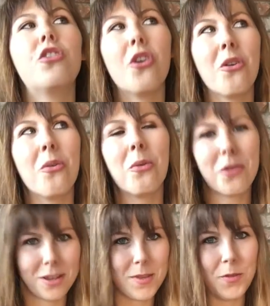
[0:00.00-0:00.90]
So what
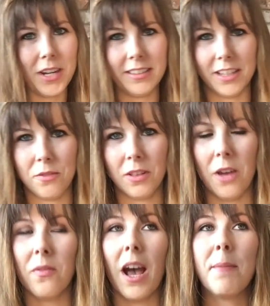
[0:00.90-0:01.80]
do I mean when I say
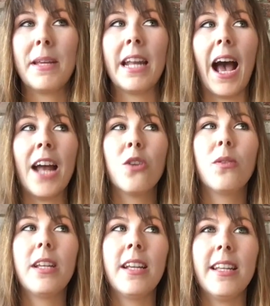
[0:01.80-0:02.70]
fluff? I mean, I
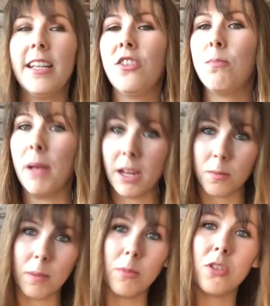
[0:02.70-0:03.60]
don't need each
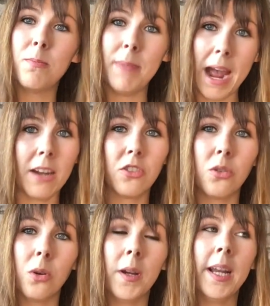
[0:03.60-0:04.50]
band member's
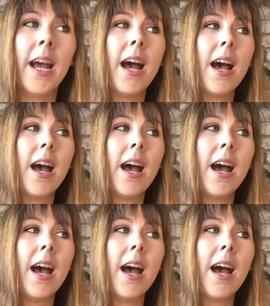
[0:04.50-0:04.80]
backstory.